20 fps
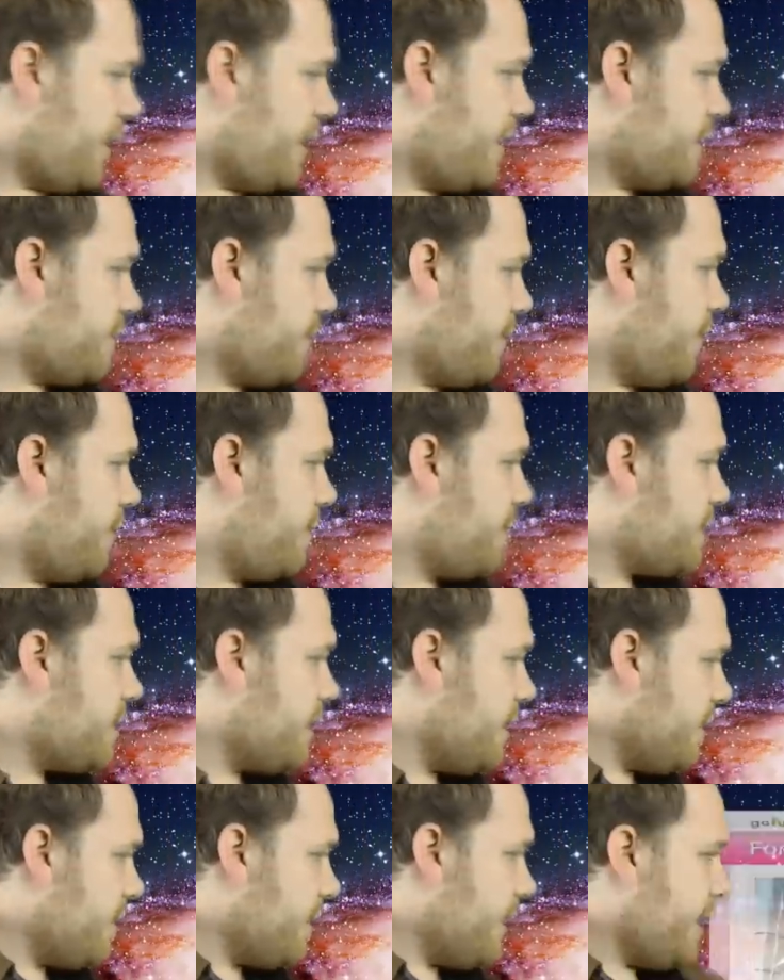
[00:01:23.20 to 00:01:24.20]
is
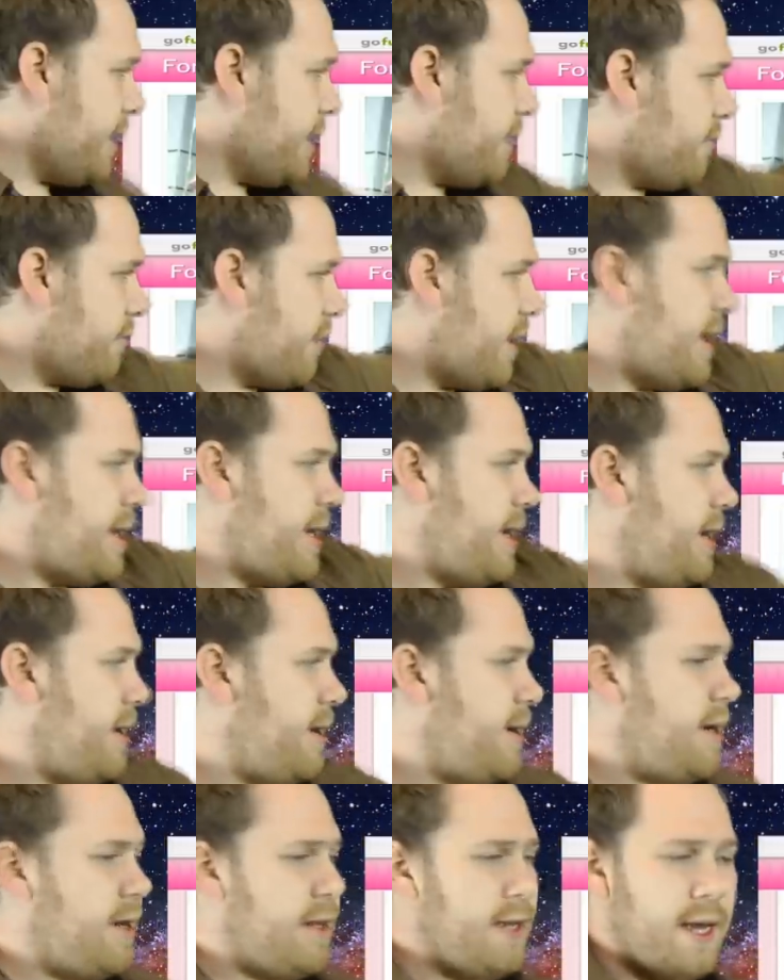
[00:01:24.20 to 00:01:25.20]
post a link right
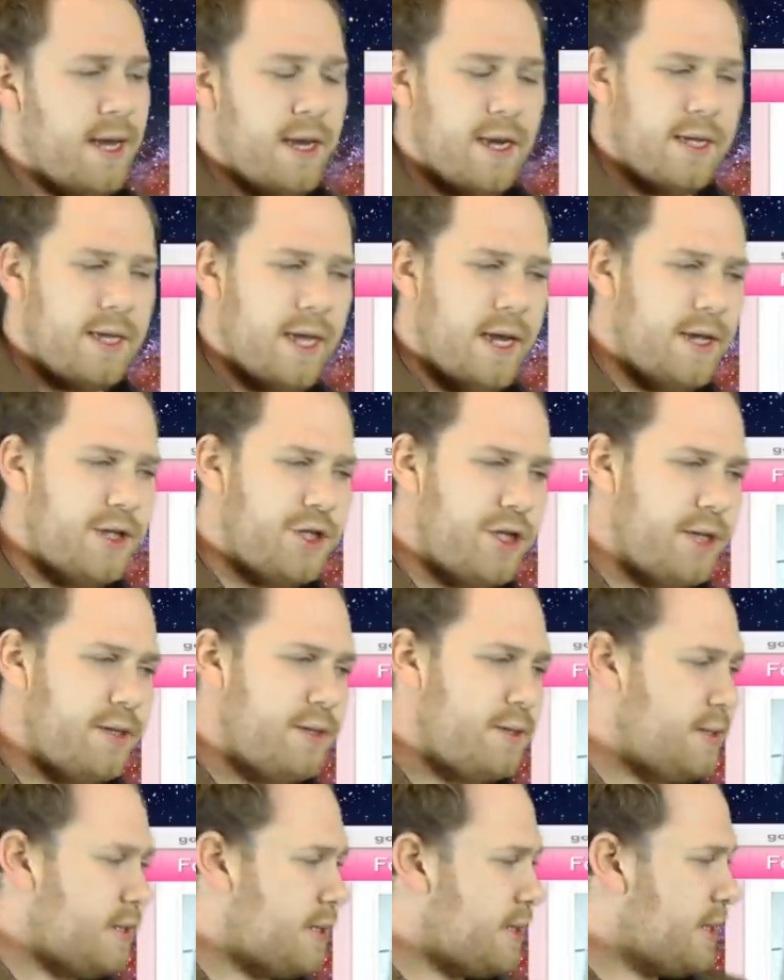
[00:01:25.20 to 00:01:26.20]
here in the
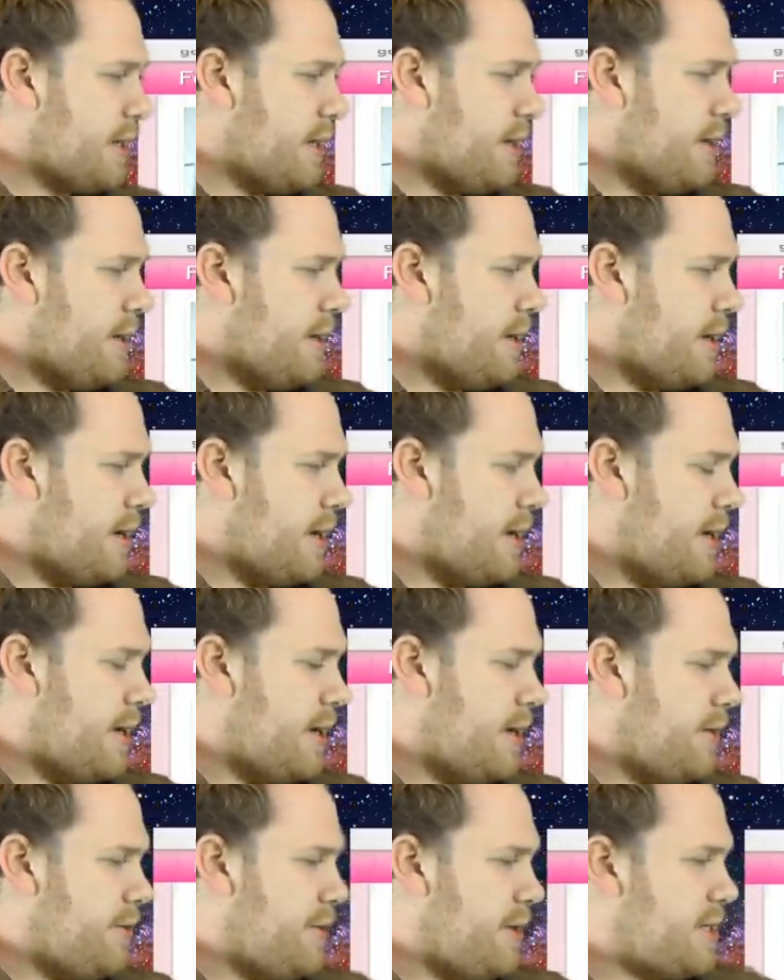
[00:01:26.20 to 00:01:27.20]
annotations.
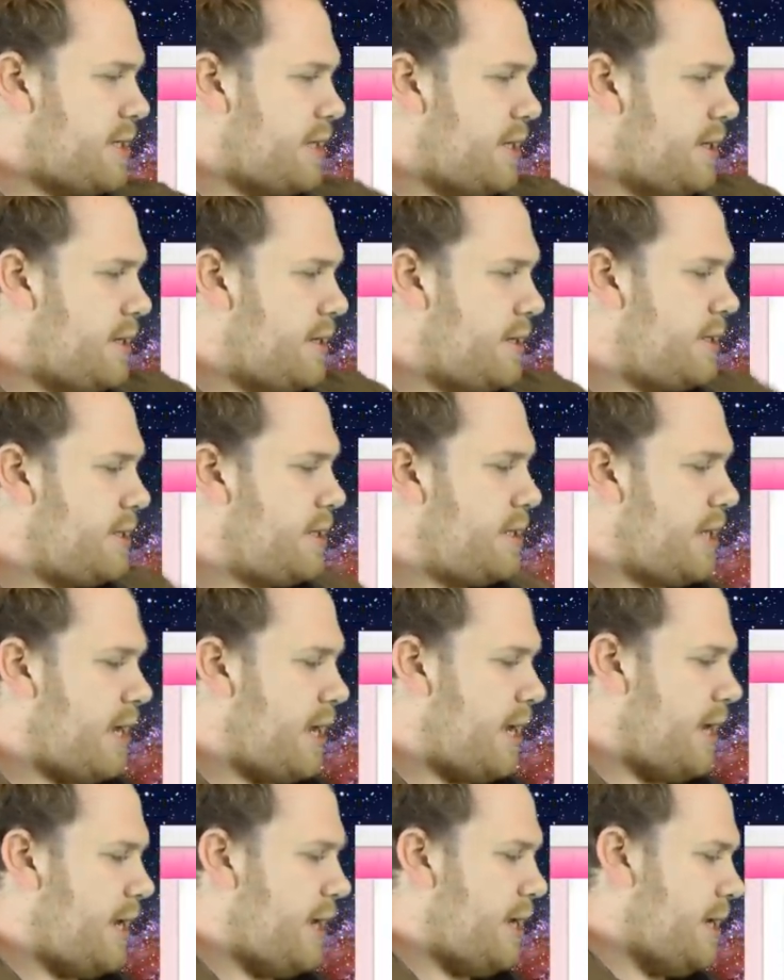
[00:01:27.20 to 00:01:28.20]
Uh, this is
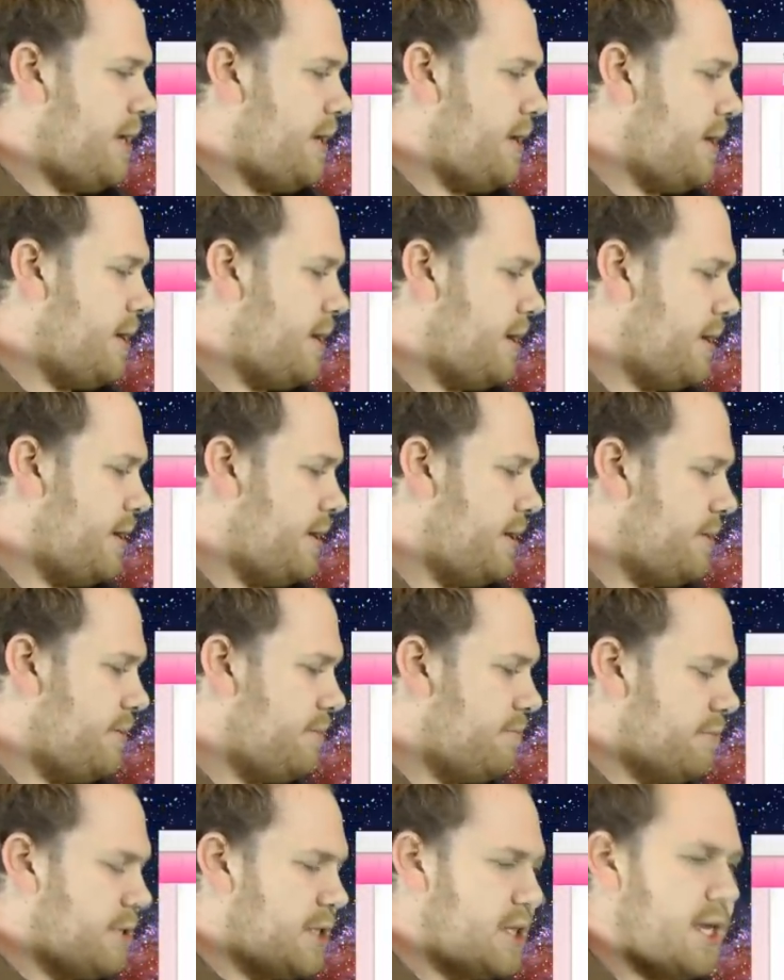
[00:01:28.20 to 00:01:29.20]
a uh,
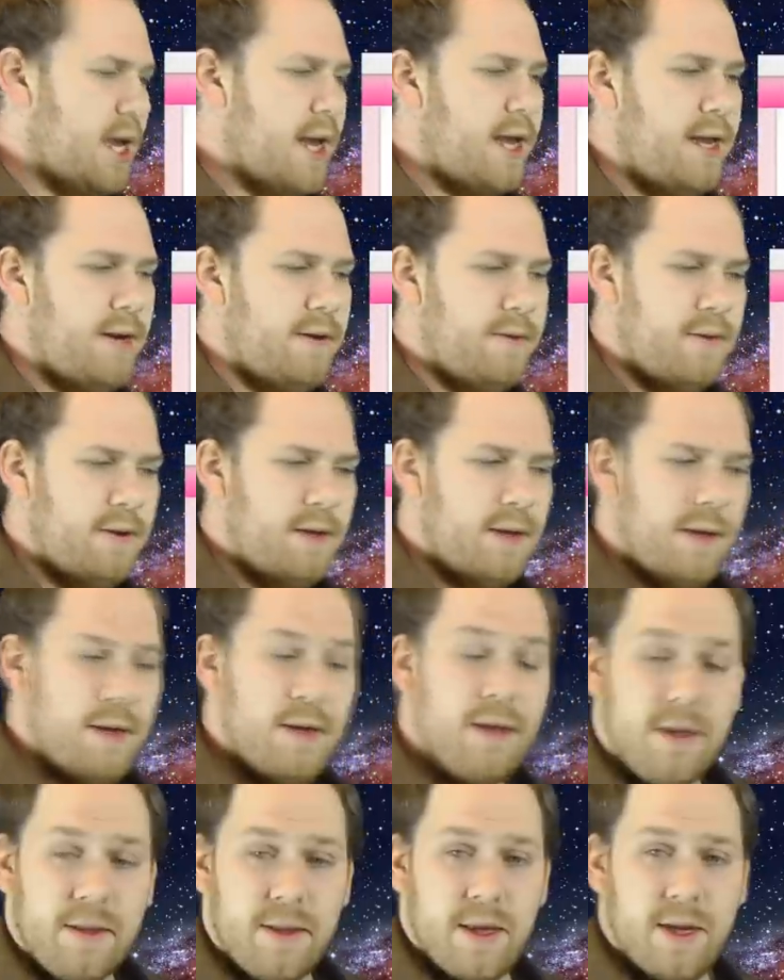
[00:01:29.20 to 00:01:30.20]
site
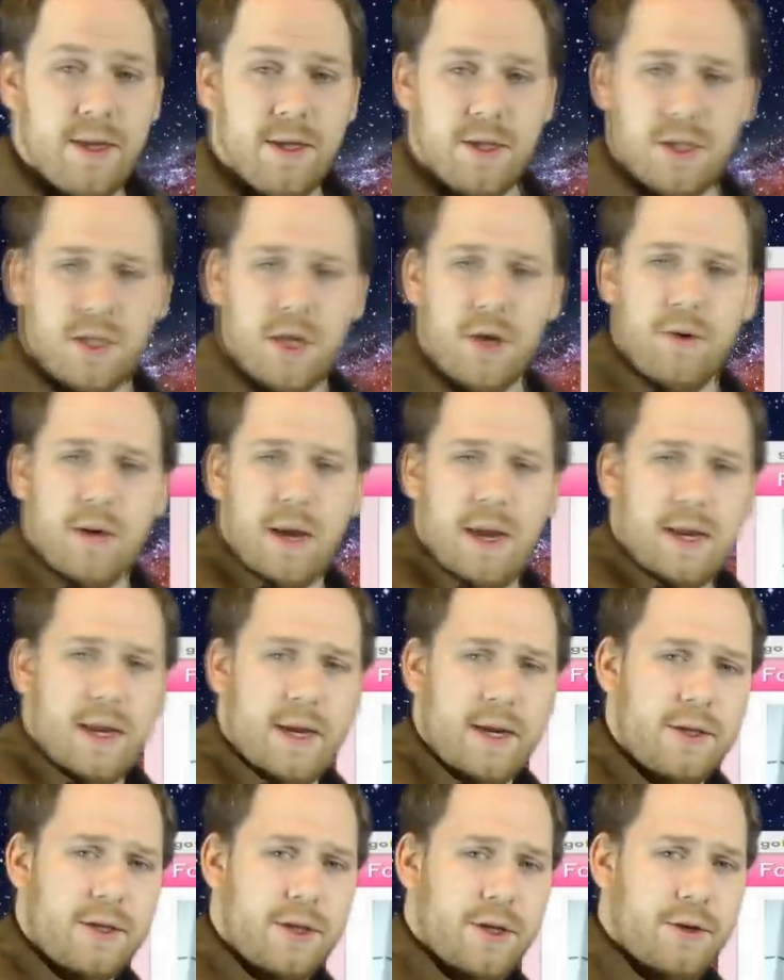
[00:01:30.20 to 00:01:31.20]
that is
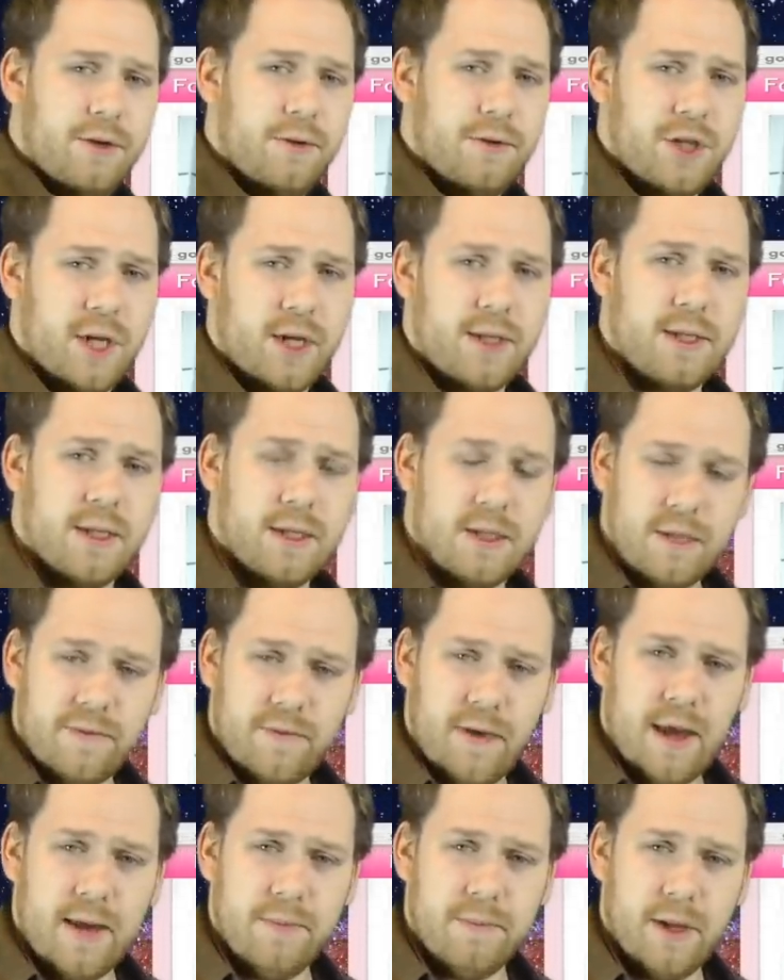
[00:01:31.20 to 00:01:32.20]
donating to Justin's
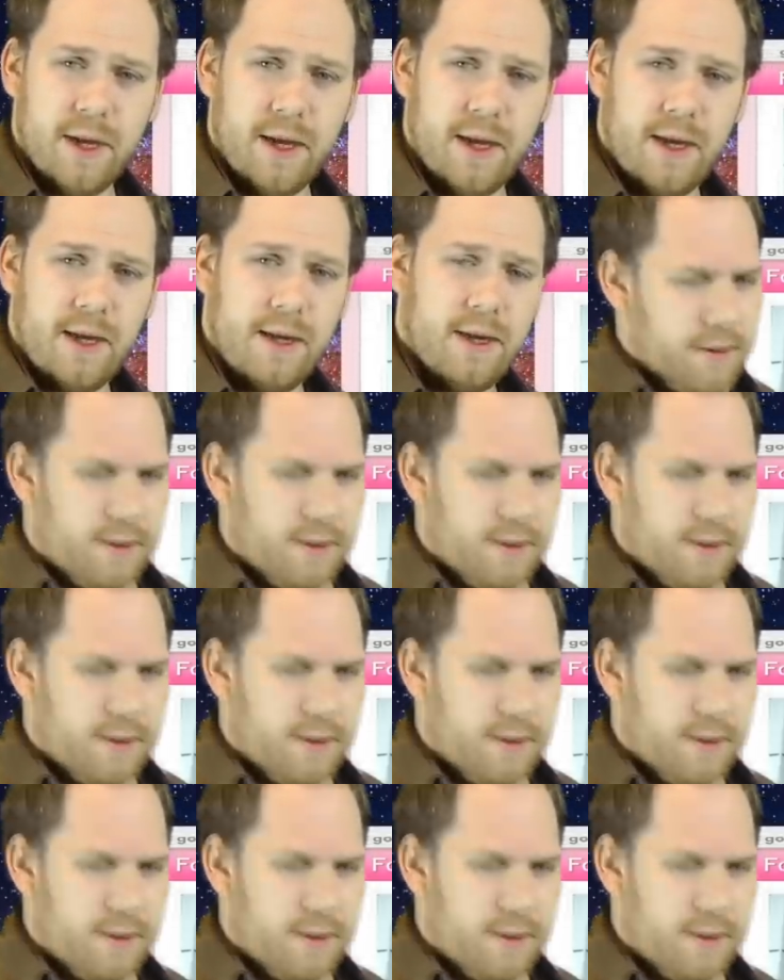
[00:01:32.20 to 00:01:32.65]
family.